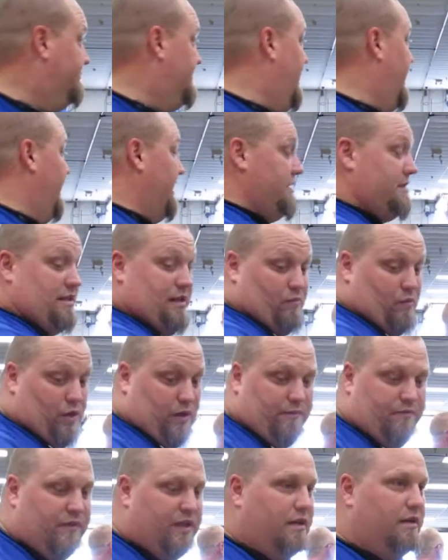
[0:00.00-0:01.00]
I had it
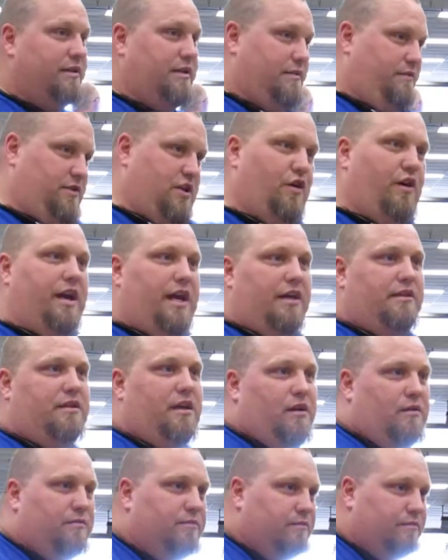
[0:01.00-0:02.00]
somewhere. Go ahead
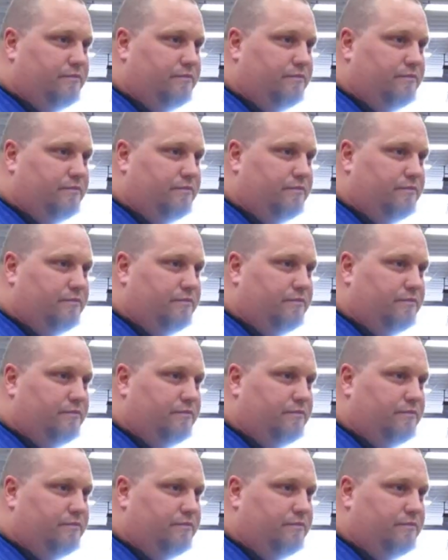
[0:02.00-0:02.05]
though.